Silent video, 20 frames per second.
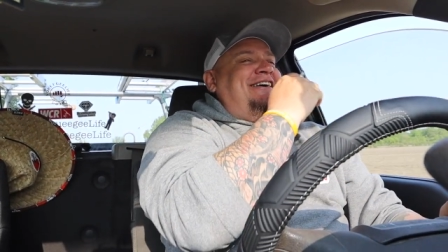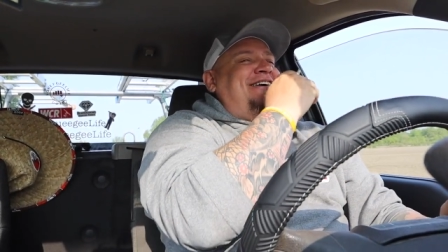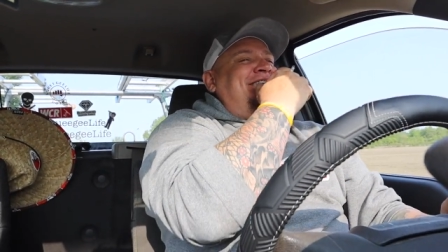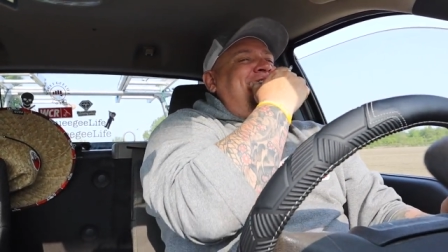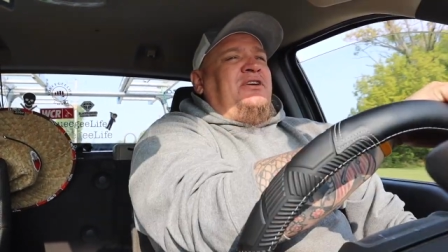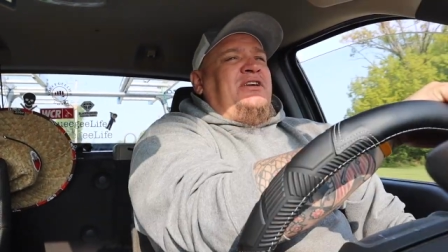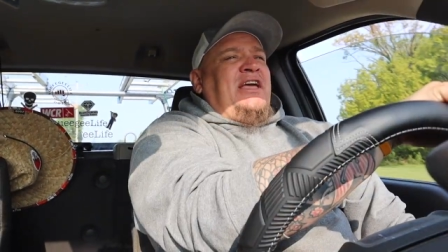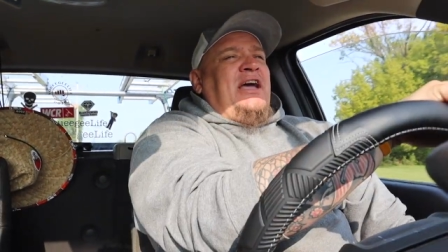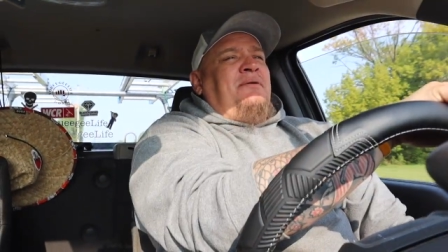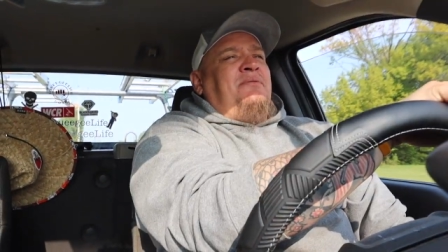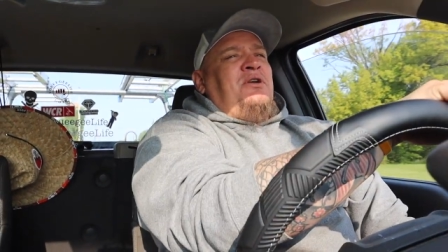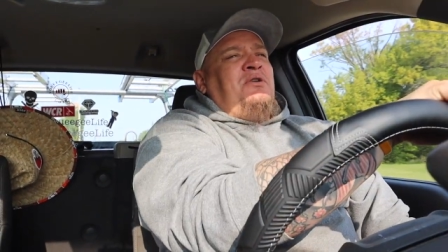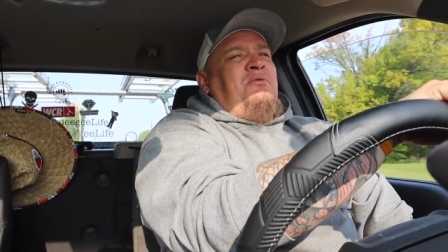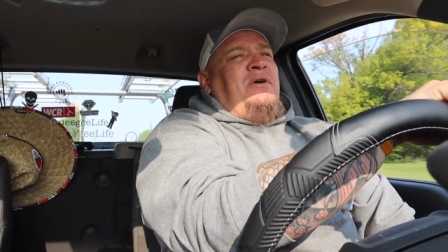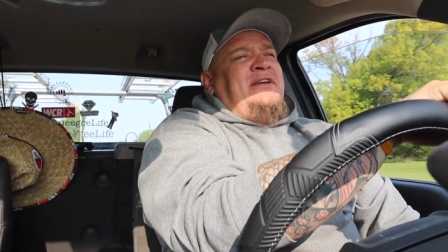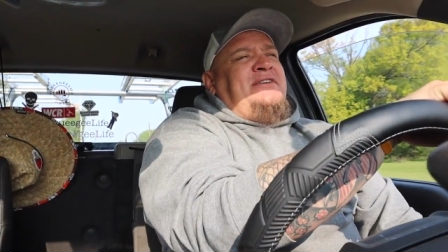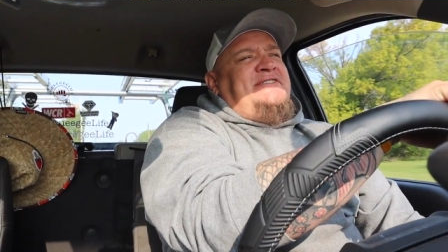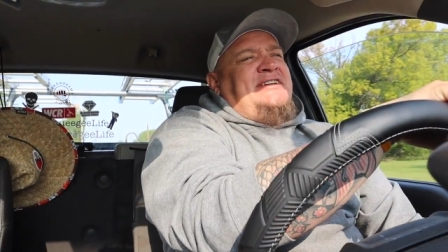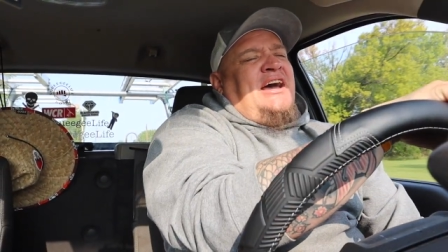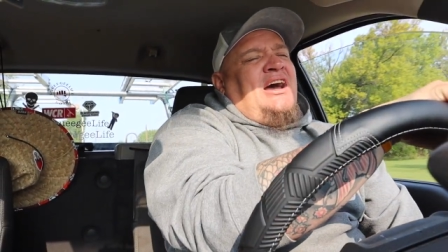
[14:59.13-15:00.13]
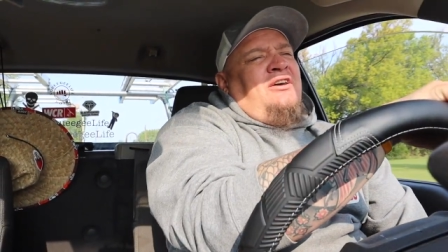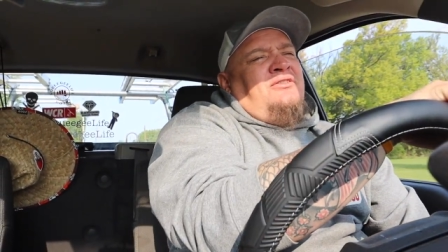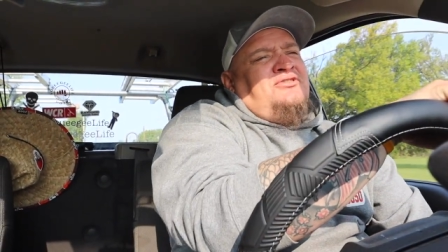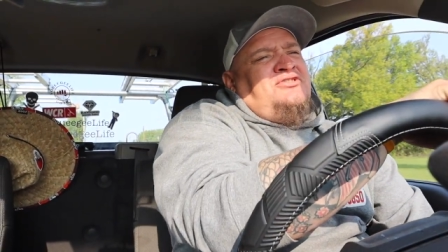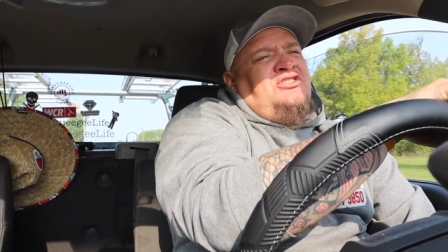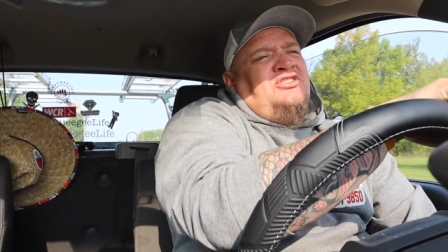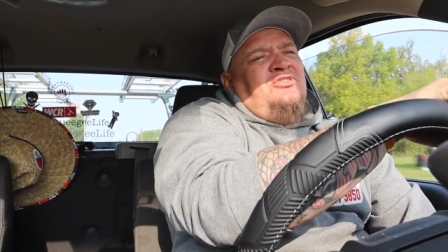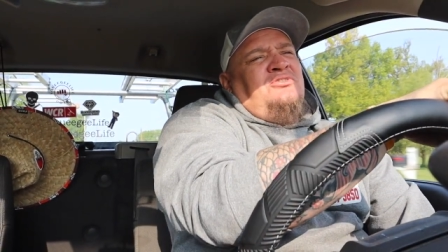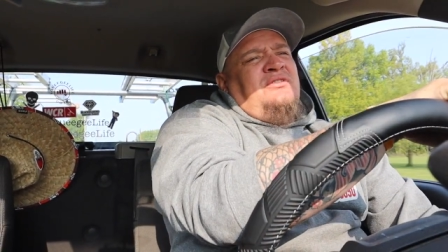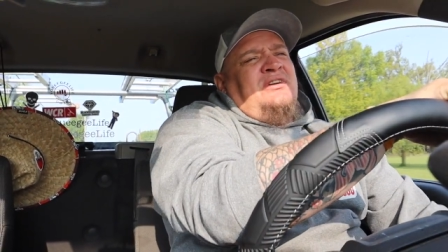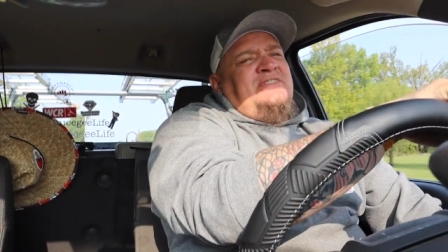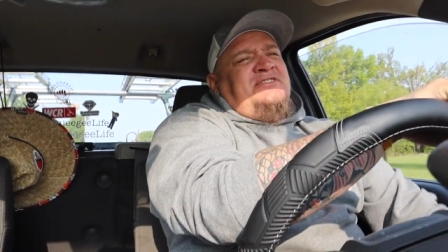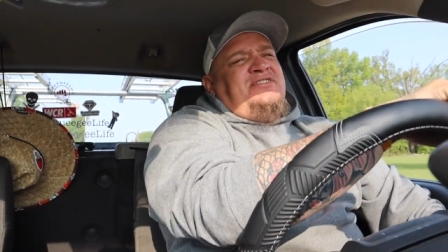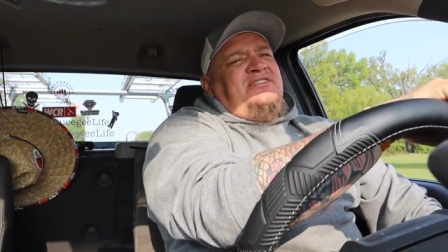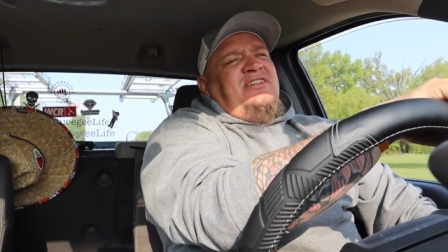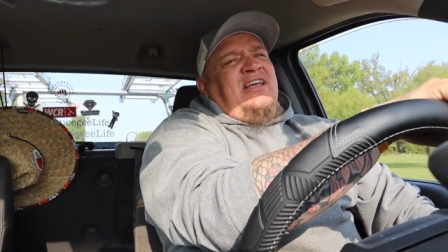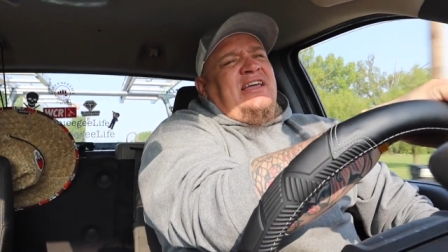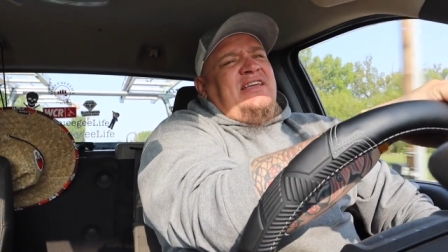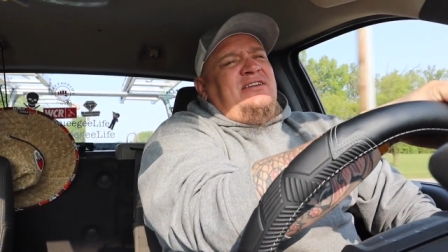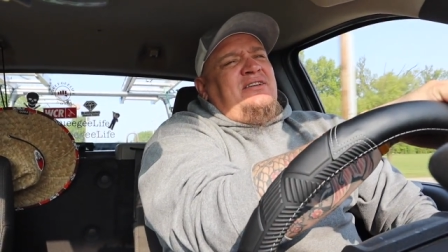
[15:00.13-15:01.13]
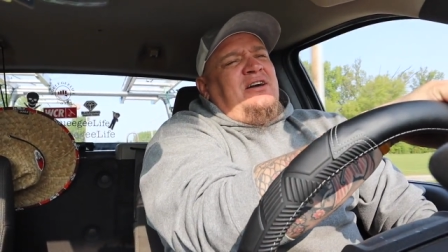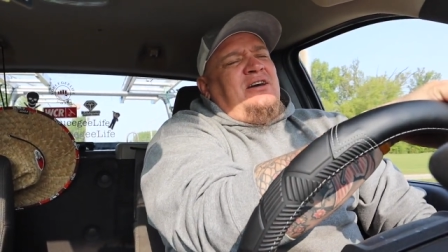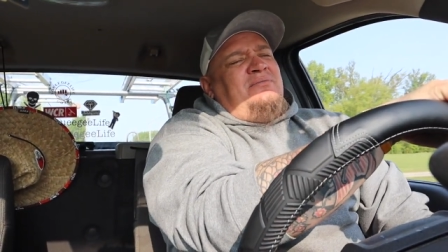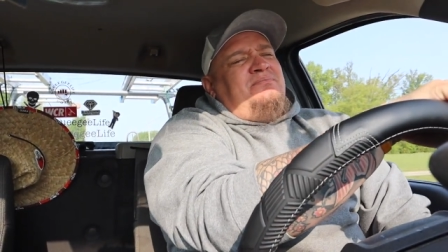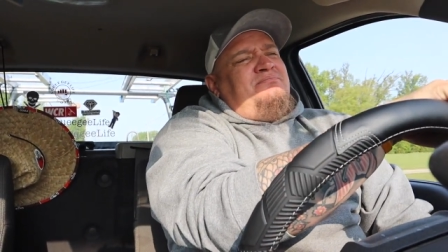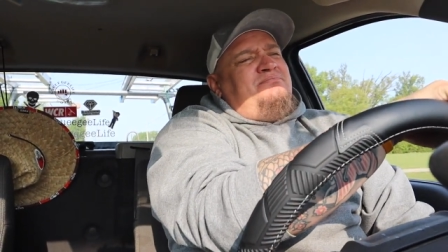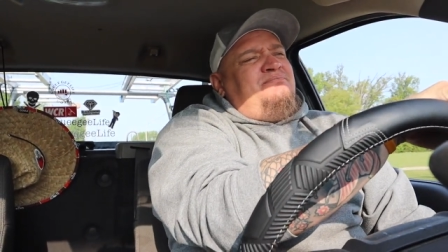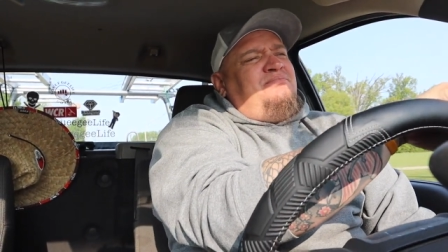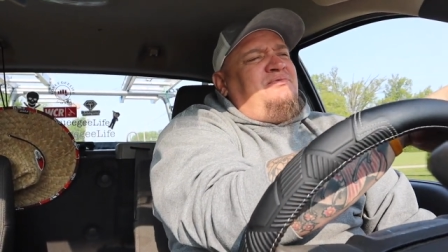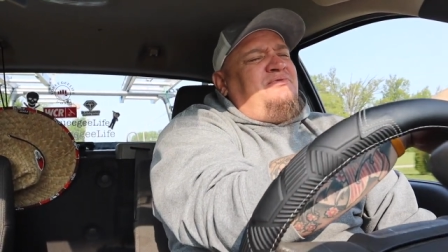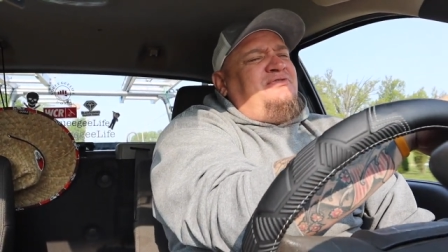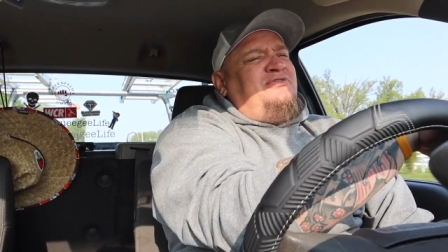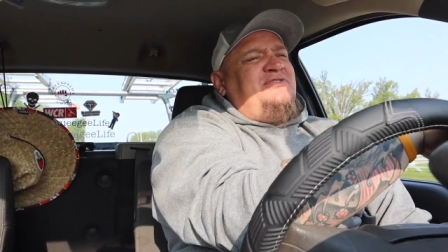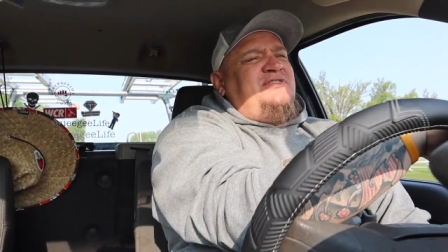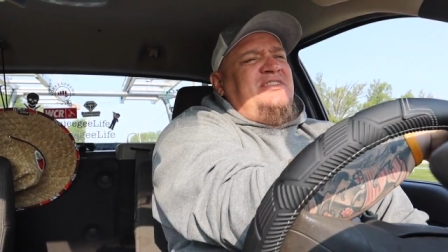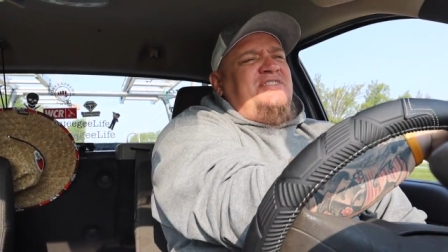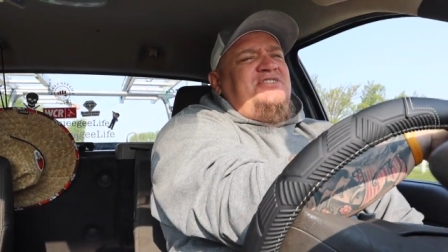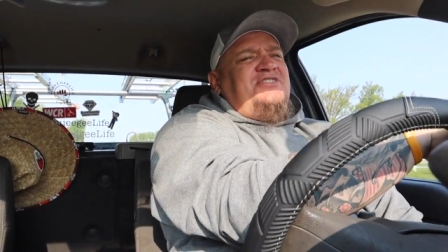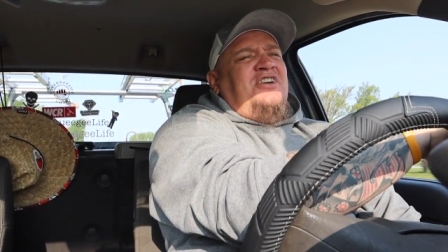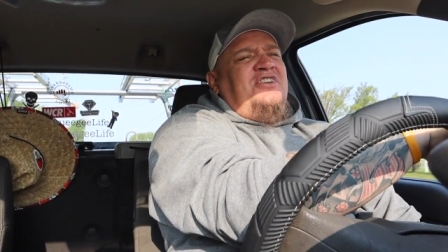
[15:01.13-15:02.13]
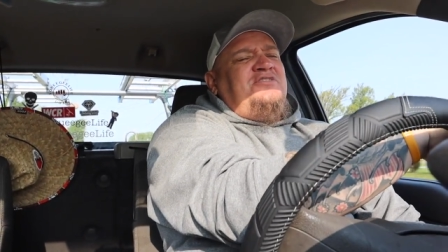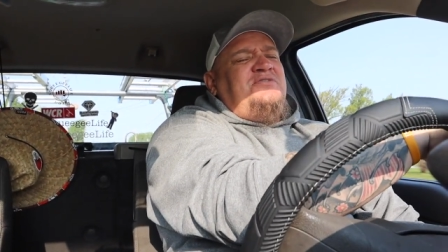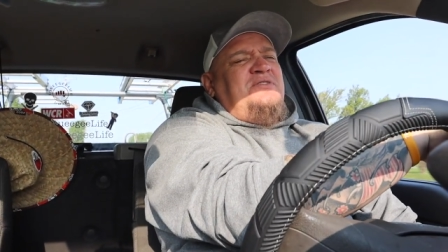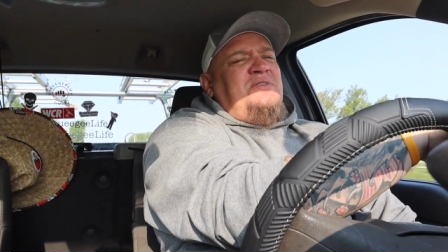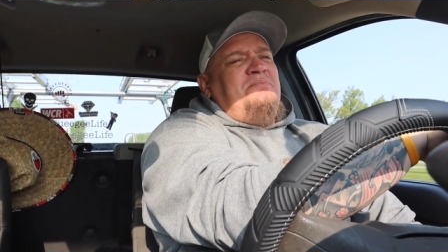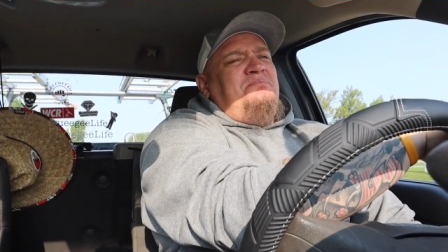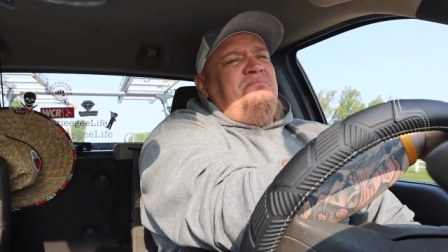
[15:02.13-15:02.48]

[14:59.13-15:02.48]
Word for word: But yeah, we went down to, it's like a, it starts with a